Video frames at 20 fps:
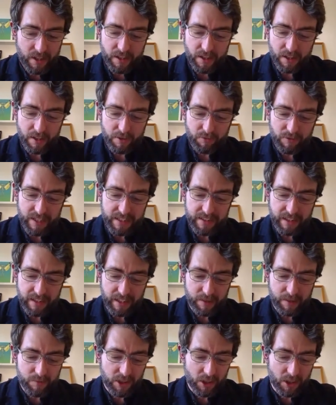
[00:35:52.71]
and 3
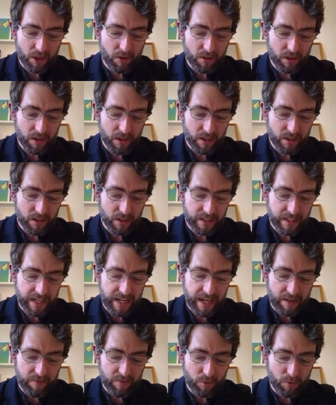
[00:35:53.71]
times longer than it
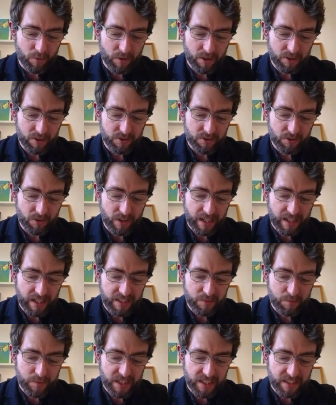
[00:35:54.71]
ever was or
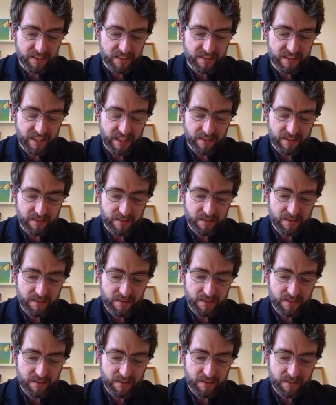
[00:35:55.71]
has been since.